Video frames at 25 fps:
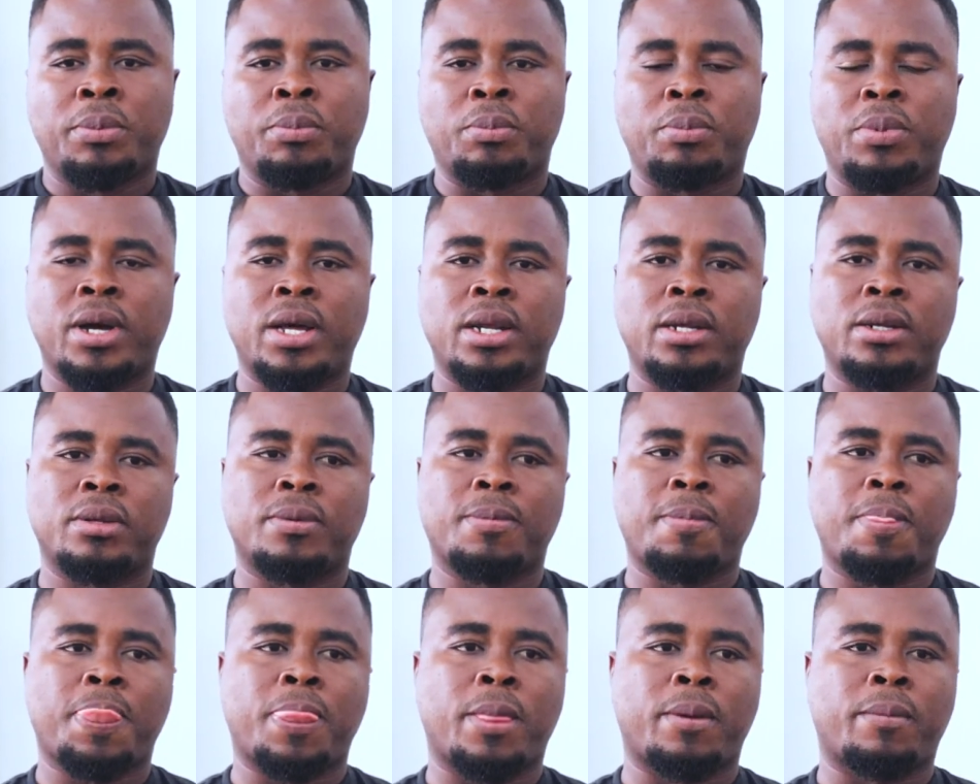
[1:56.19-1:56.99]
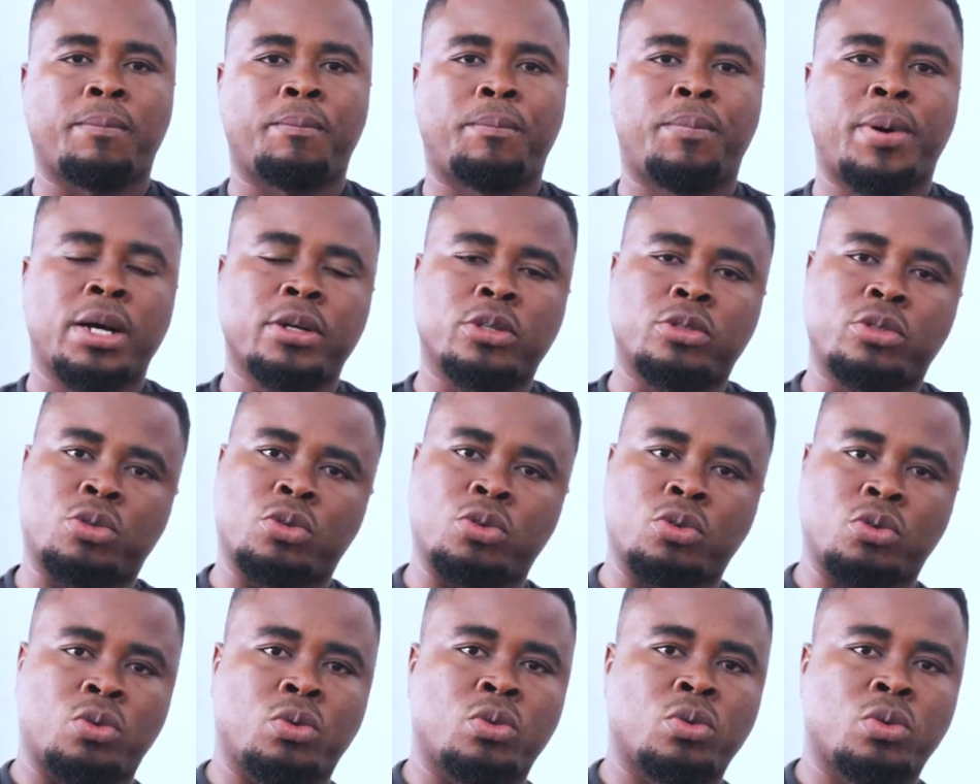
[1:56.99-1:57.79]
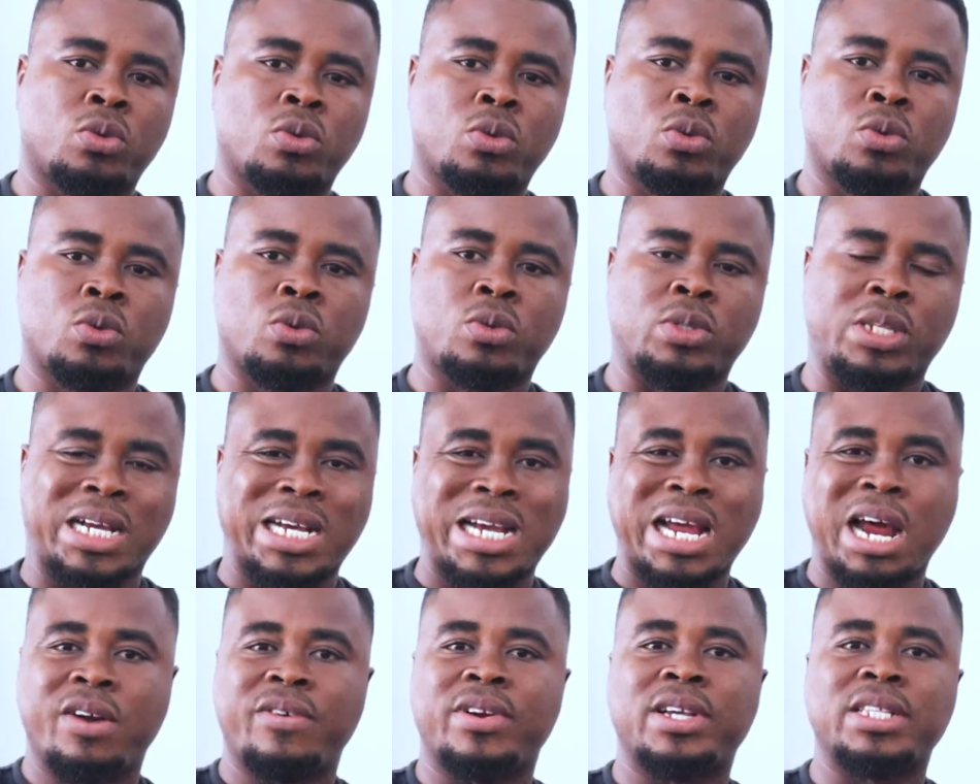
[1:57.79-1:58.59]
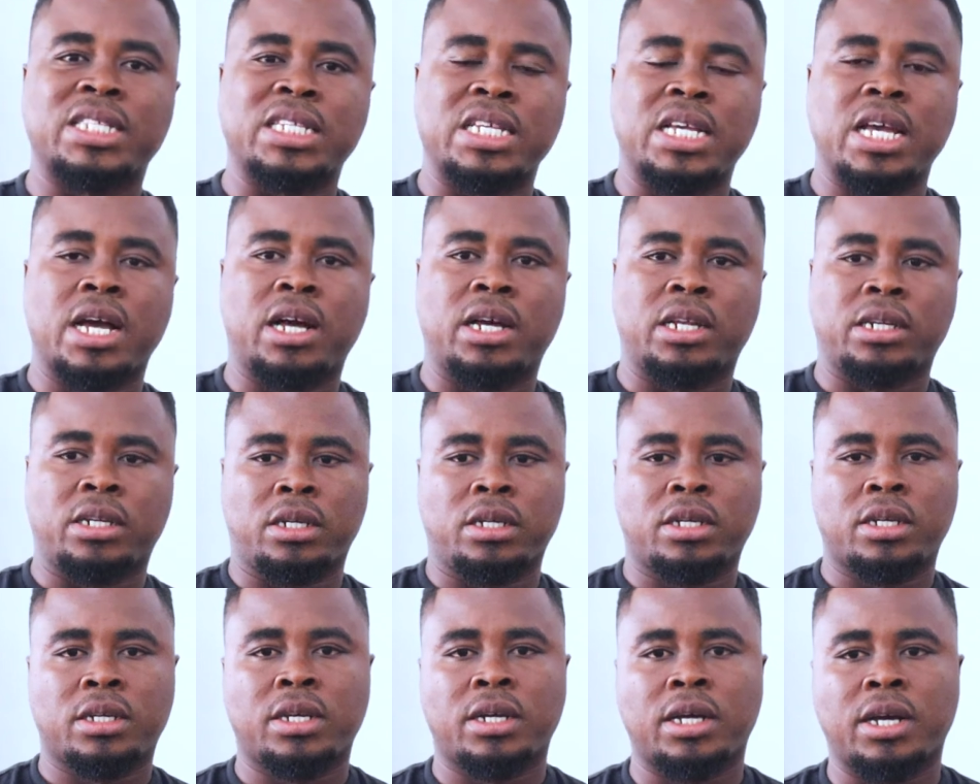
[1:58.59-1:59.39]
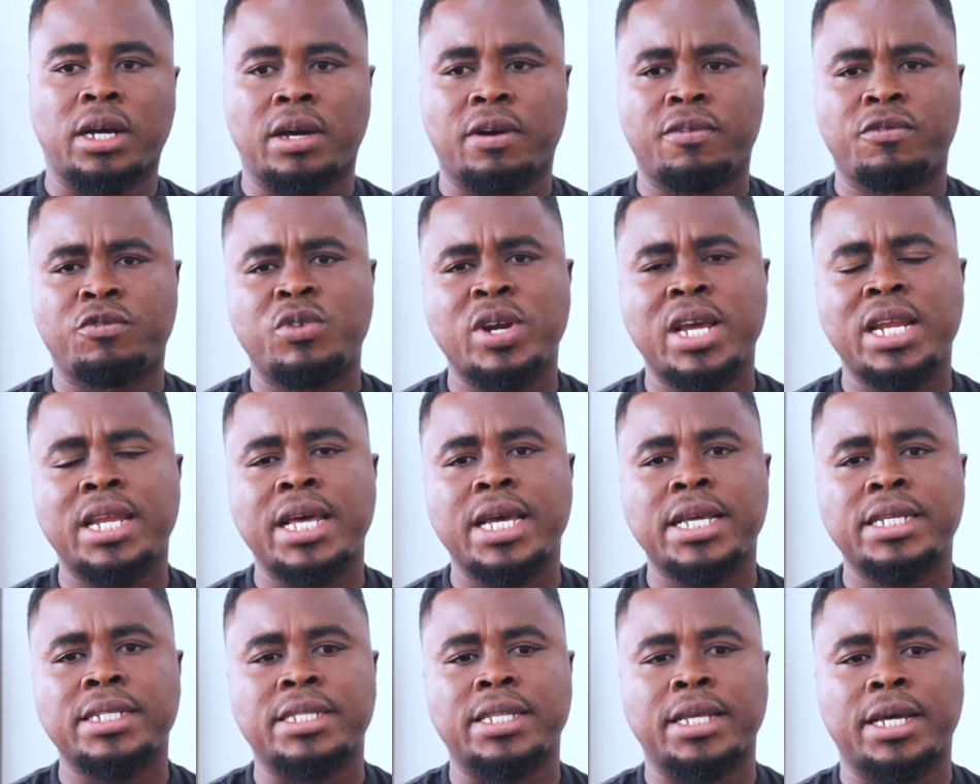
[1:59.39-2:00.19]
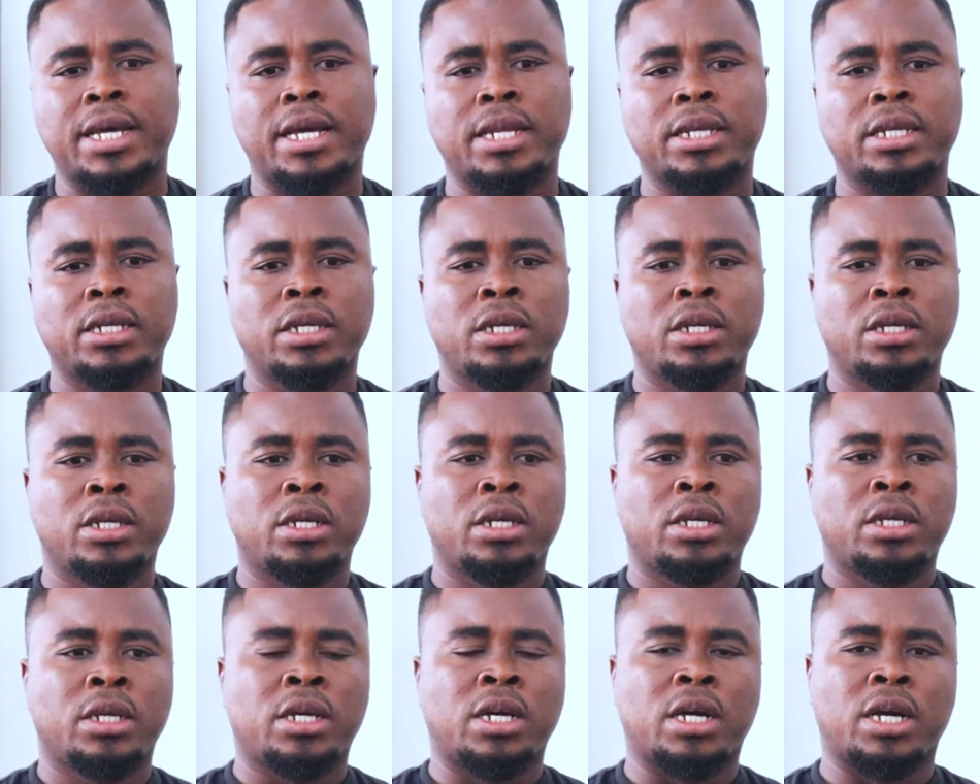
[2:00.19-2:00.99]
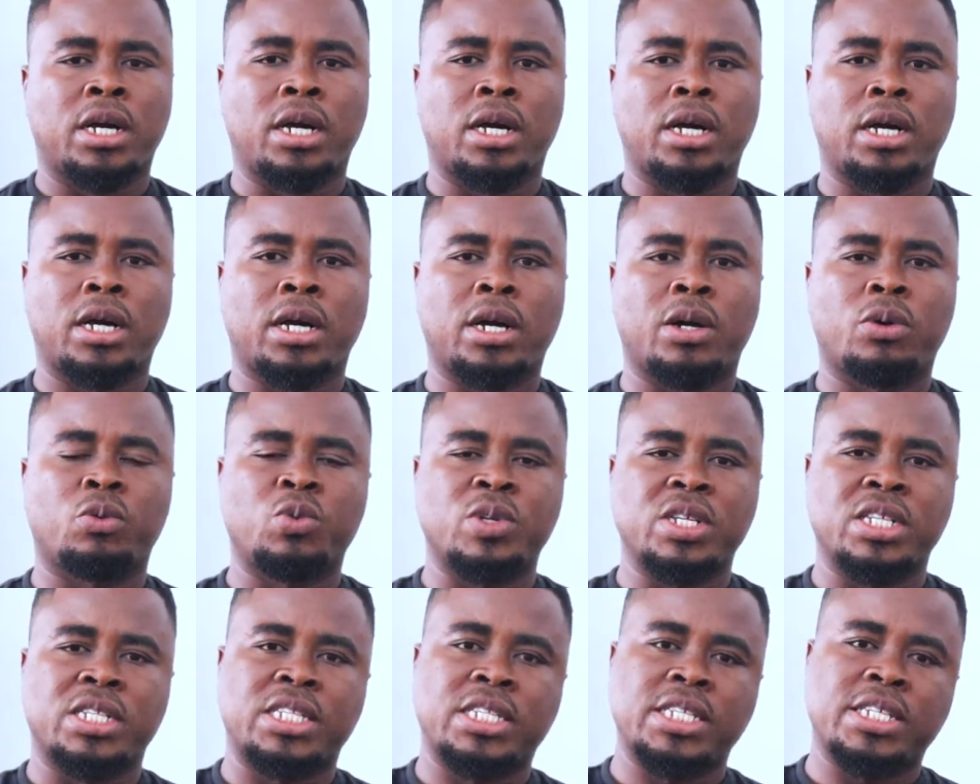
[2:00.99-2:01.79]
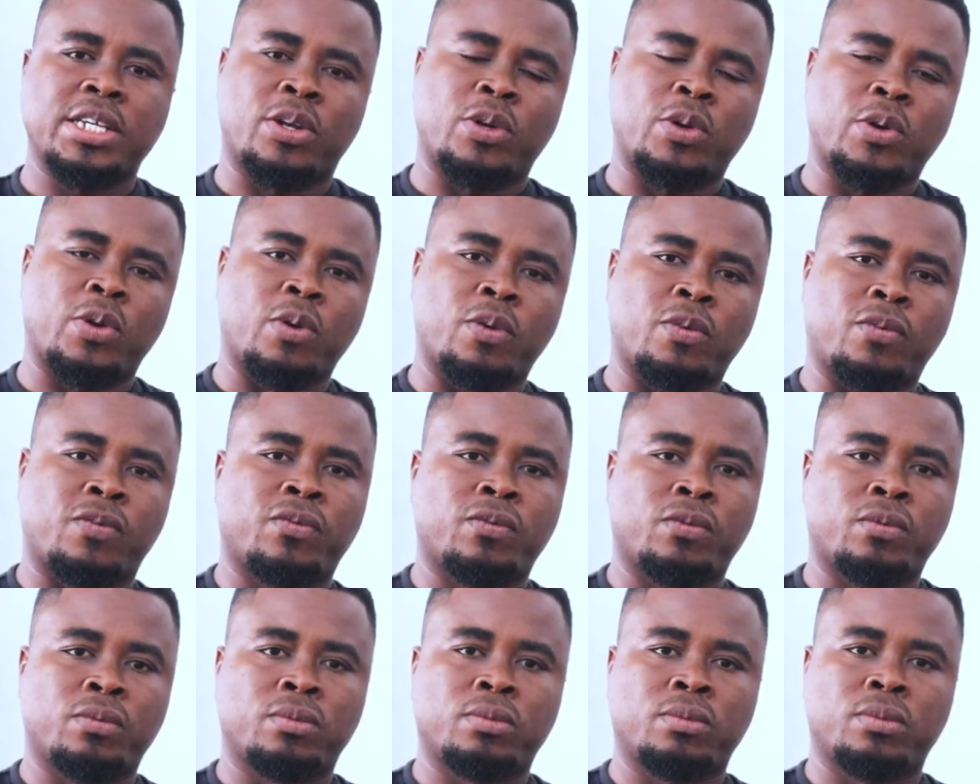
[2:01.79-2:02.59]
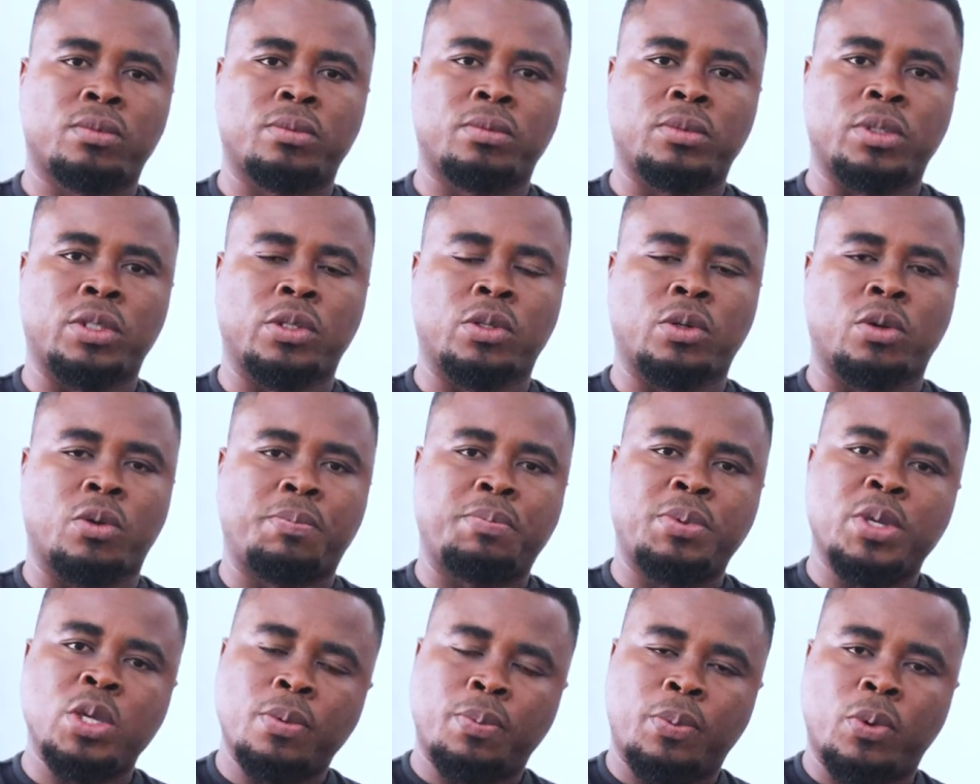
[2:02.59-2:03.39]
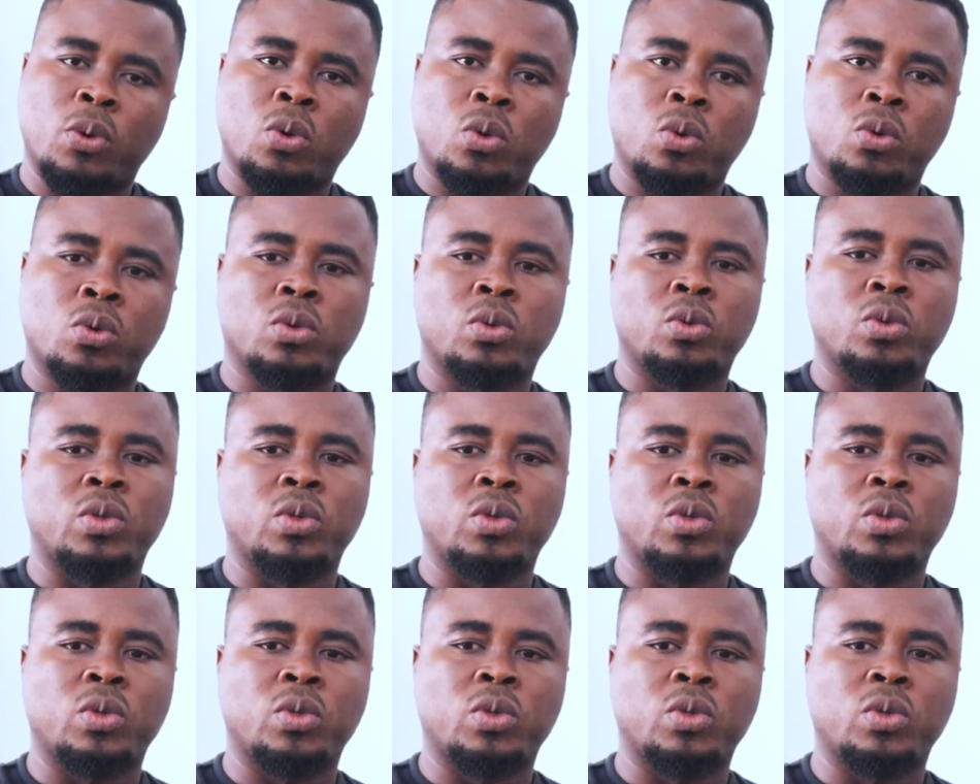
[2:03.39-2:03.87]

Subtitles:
But back to the current Ghana, I've realized that we see a lot of, you know, people